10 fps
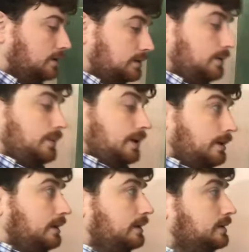So what I
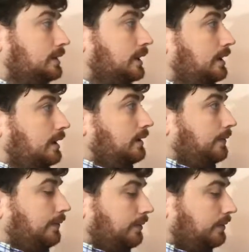get is that
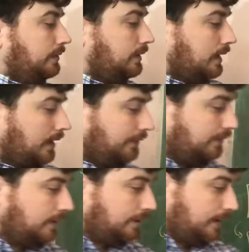if f
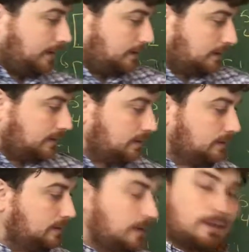of mn is
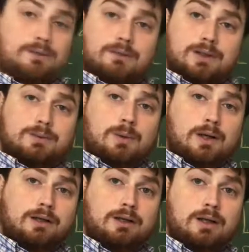equal to f of
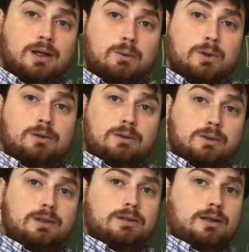xy, we
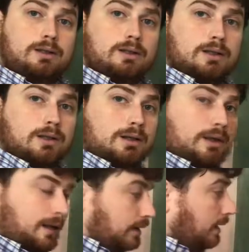do indeed get
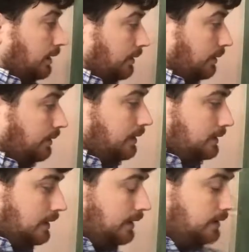that through
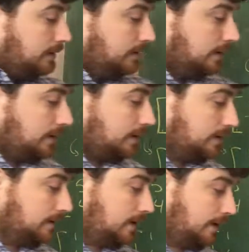these
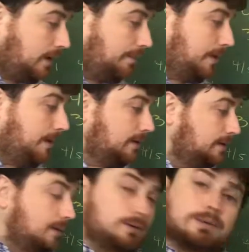calculations that mn
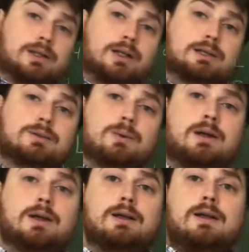is equal to
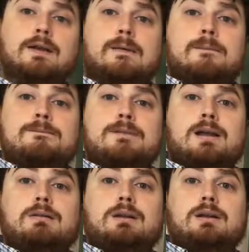xy.
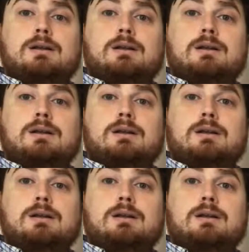Now,